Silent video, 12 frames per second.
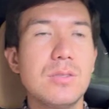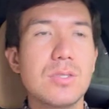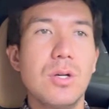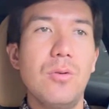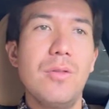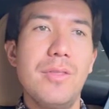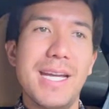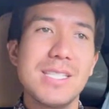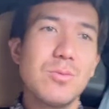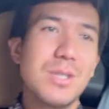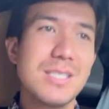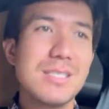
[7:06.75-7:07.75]
So that's
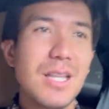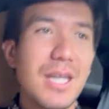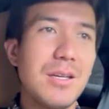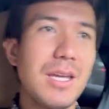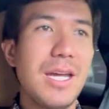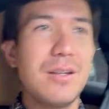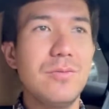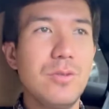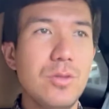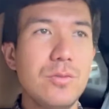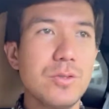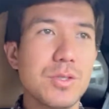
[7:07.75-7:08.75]
what it's like at a
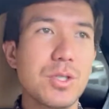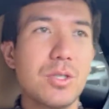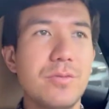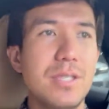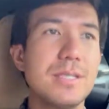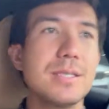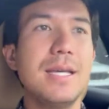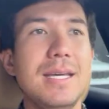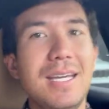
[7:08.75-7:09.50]
Volvo service.